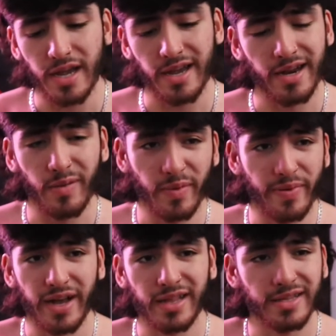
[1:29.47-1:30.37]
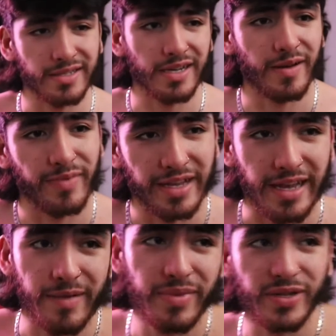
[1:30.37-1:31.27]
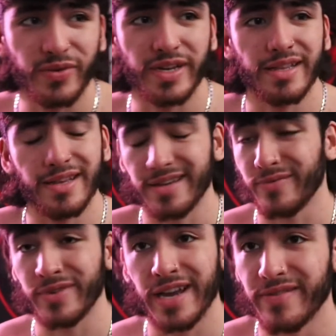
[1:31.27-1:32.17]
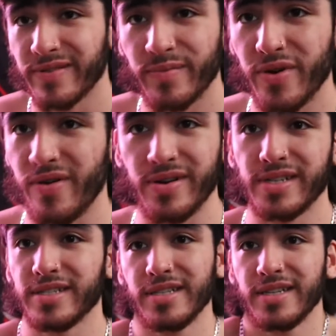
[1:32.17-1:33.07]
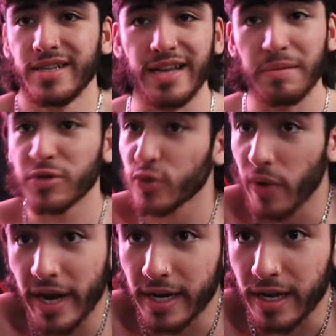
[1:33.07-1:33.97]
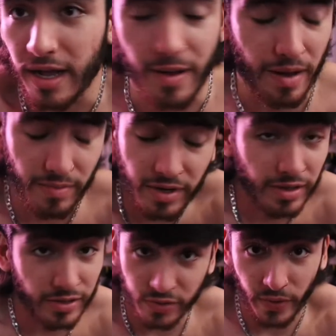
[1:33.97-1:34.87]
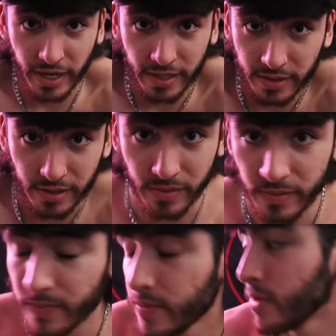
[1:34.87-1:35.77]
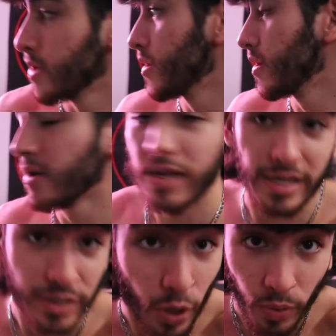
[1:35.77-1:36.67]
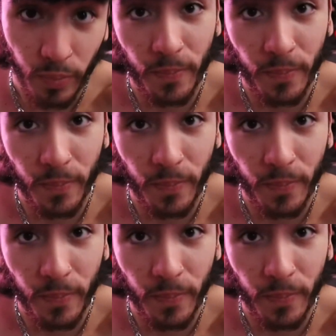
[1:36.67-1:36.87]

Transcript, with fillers: and I'll be picking this up like in between like whenever, bro. Honestly, like I'm just winging it. I I'm literally just winging it. So let's go.